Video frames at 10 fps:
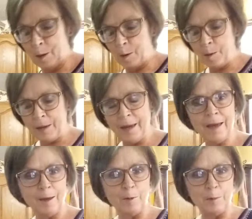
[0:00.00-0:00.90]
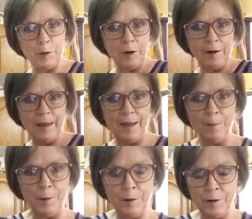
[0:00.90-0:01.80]
Okay, we put our
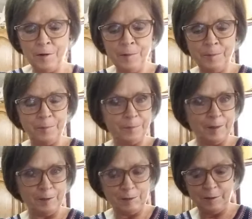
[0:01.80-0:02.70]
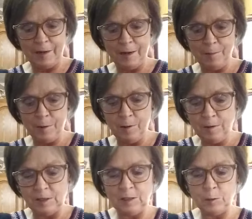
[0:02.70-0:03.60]
hamburger. Here's our
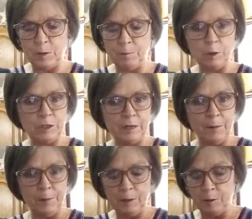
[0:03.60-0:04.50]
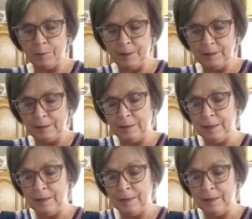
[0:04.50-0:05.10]
hamburger. Just sort of mush it up a little bit.